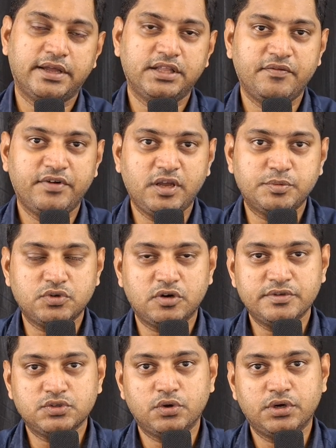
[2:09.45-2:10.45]
and every
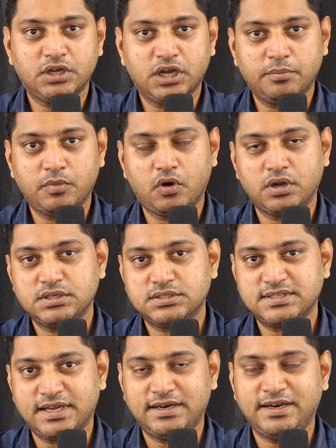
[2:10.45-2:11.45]
episode is going to come on
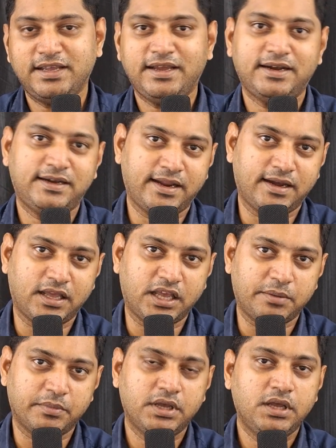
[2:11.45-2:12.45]
Sunday at 10
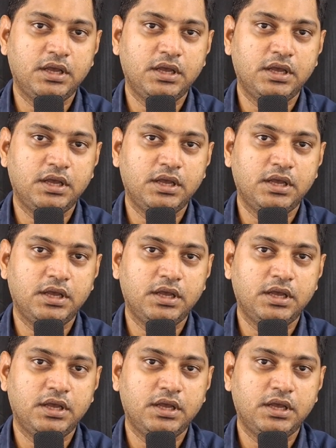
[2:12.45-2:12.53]
a.m.